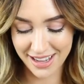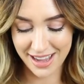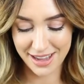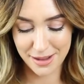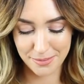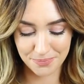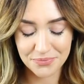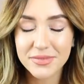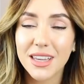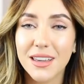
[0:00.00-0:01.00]
Um,
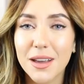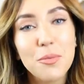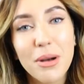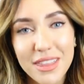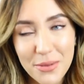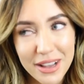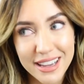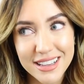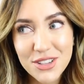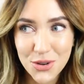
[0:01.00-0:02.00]
by the
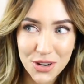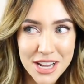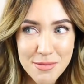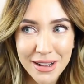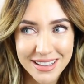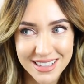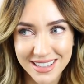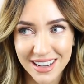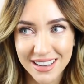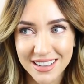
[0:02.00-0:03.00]
way, talking about
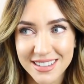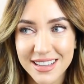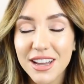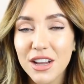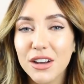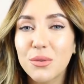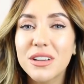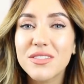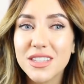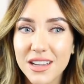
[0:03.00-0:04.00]
slugs,
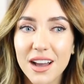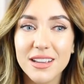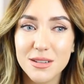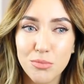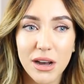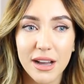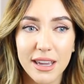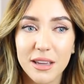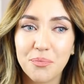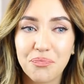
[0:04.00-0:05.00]
we've started to
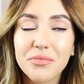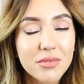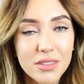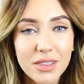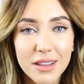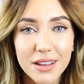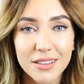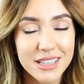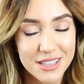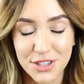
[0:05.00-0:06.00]
buy,
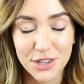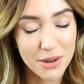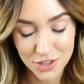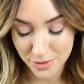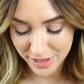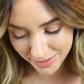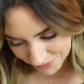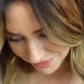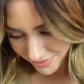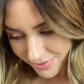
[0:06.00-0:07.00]
this is so off topic,
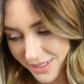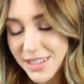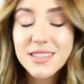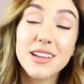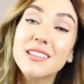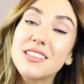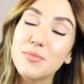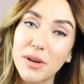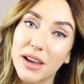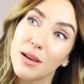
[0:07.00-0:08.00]
started to
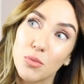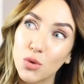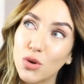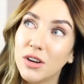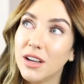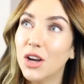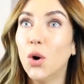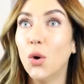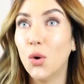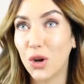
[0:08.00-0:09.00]
buy more
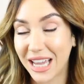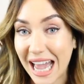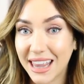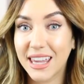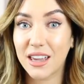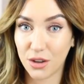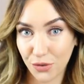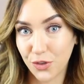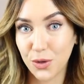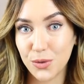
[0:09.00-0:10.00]
organic
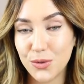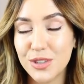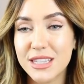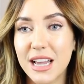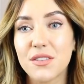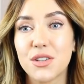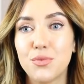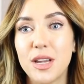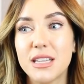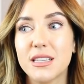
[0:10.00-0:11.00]
foods after
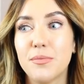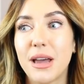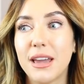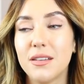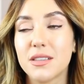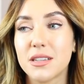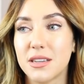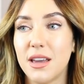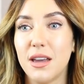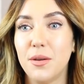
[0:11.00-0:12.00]
reading about,
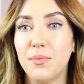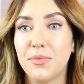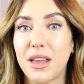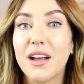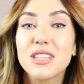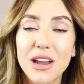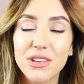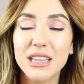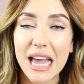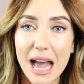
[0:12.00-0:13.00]
um, after
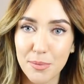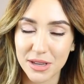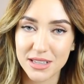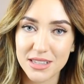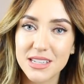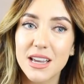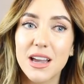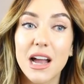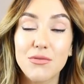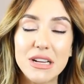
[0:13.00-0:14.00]
everything that happened
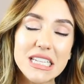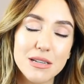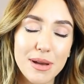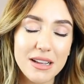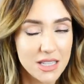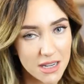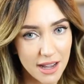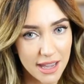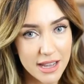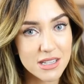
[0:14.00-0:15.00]
and reading about
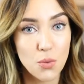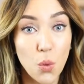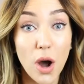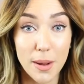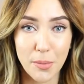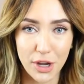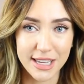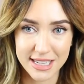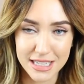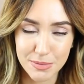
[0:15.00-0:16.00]
diet and what I'm putting
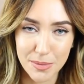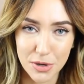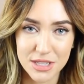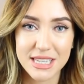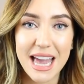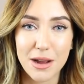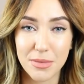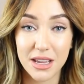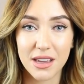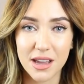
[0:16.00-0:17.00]
into my body, how
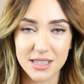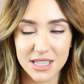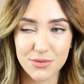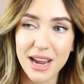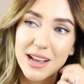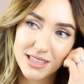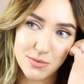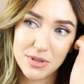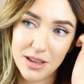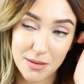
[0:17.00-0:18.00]
my gut is
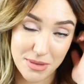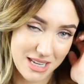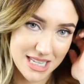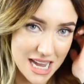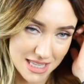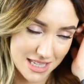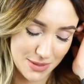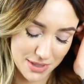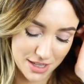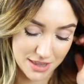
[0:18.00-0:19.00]
reacting with, and my
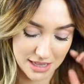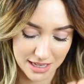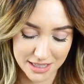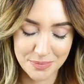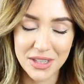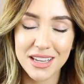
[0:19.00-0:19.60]
intestines with certain things.